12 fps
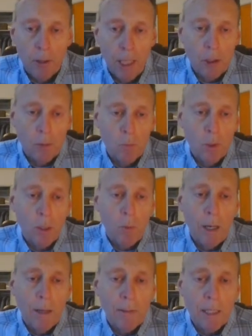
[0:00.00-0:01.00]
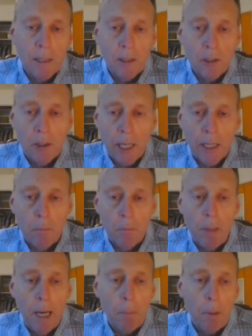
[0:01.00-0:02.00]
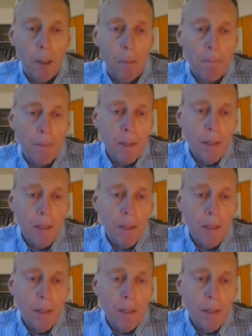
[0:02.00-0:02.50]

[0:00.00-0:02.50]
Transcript: That's really why I've got the second map up.